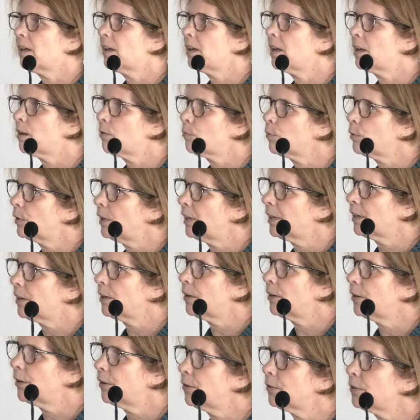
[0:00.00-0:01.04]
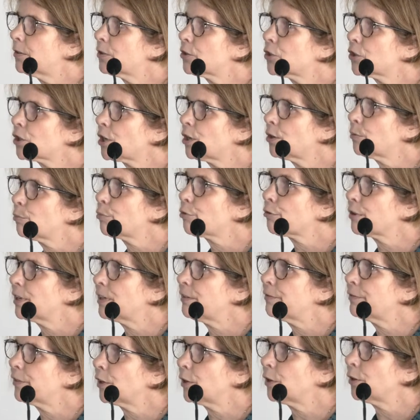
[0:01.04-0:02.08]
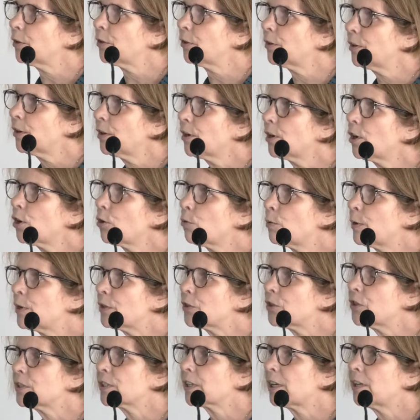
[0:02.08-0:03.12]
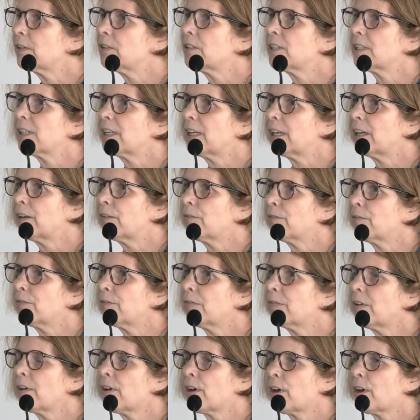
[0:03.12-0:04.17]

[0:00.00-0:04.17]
it will include the show preview, which is going to give